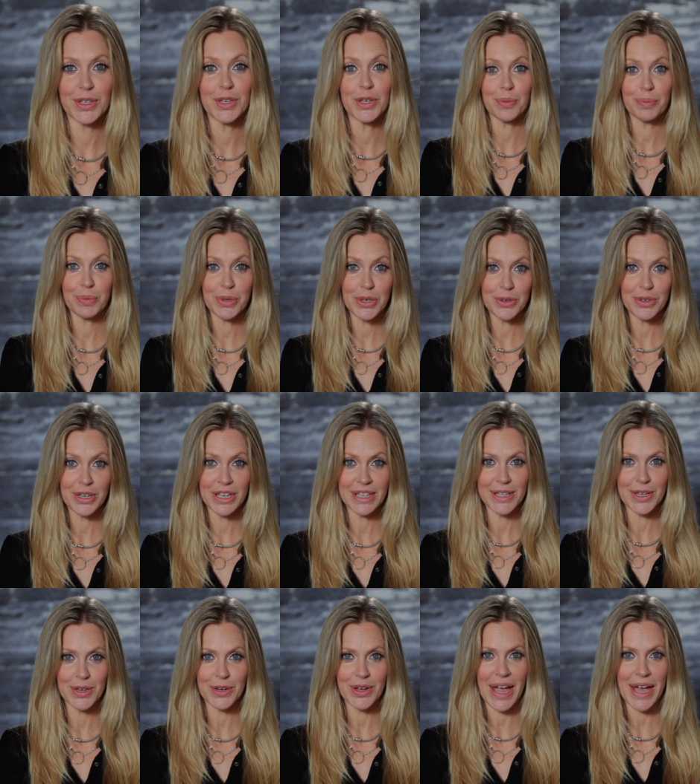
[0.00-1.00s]
Your puny
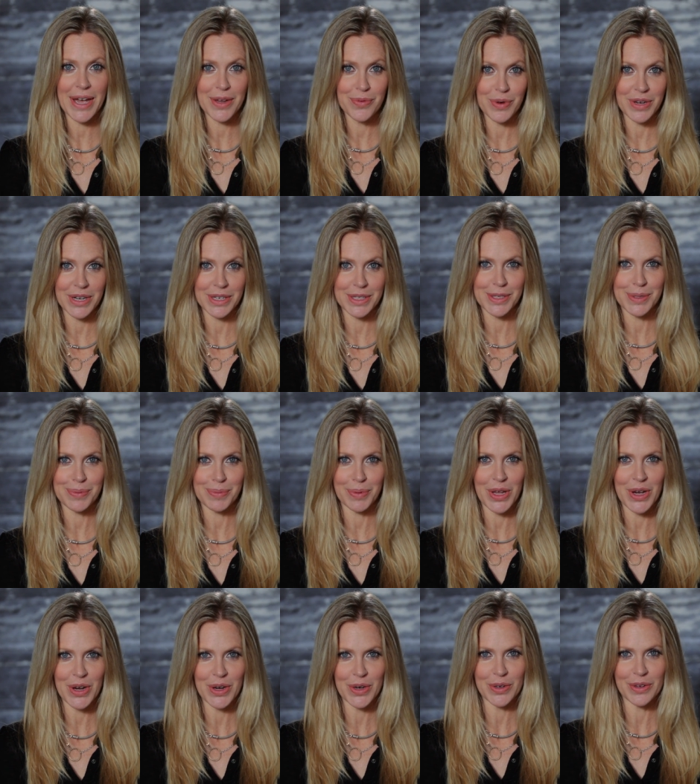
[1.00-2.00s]
little head would
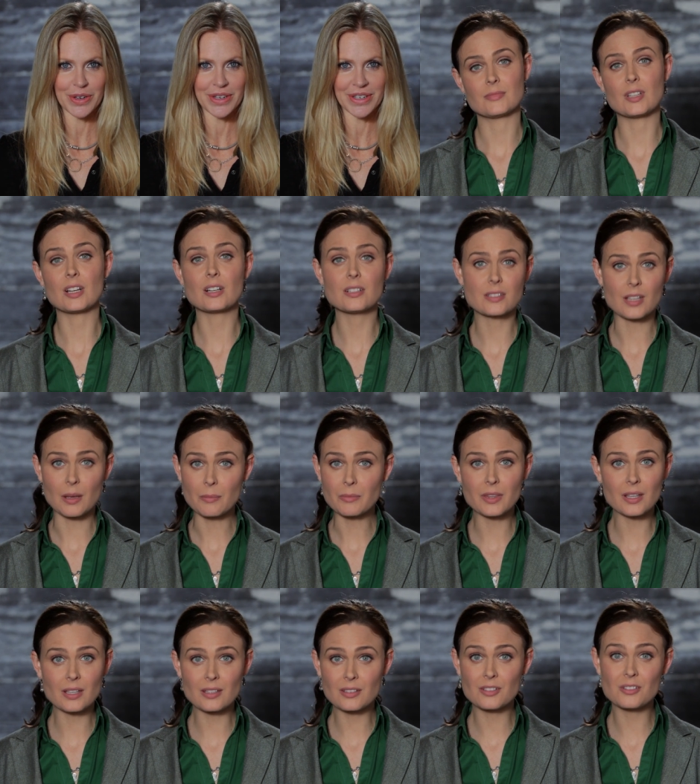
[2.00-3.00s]
explode. There are some
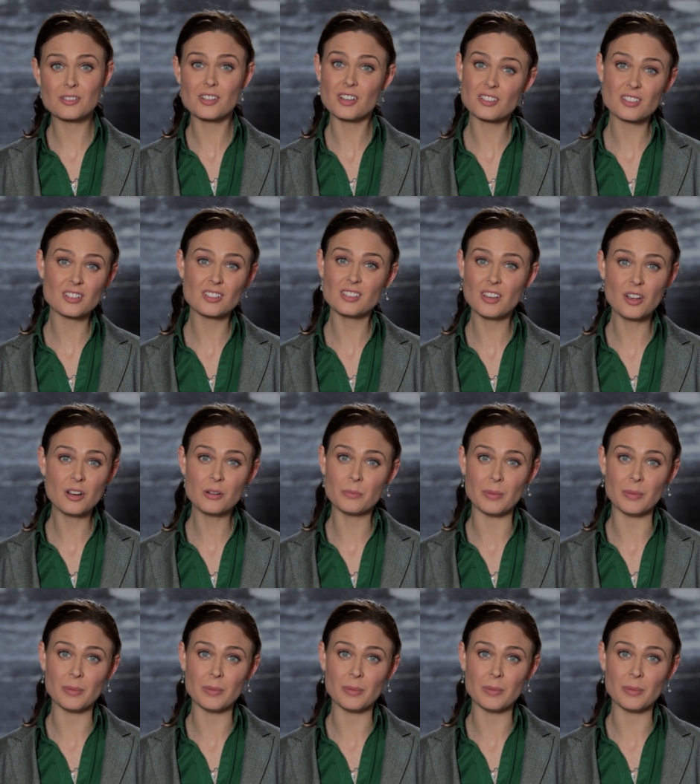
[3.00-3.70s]
things you just shouldn't know